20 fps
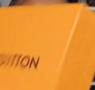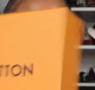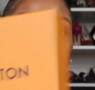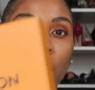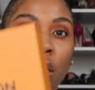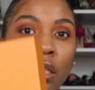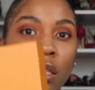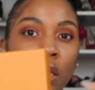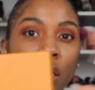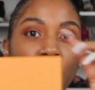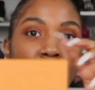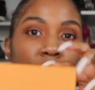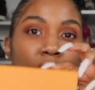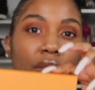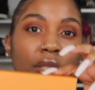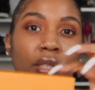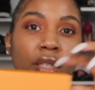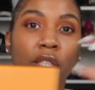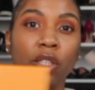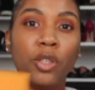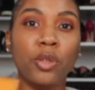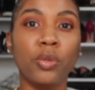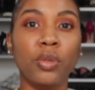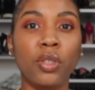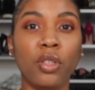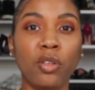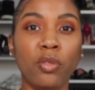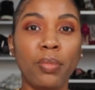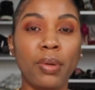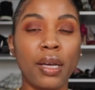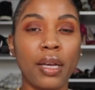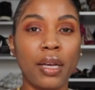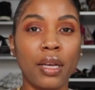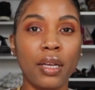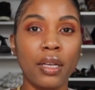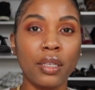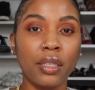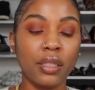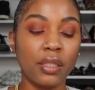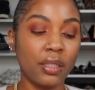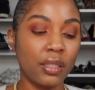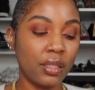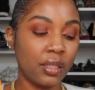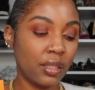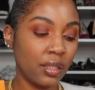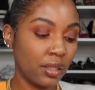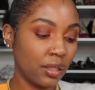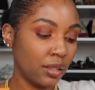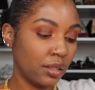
And it comes in a cute little box.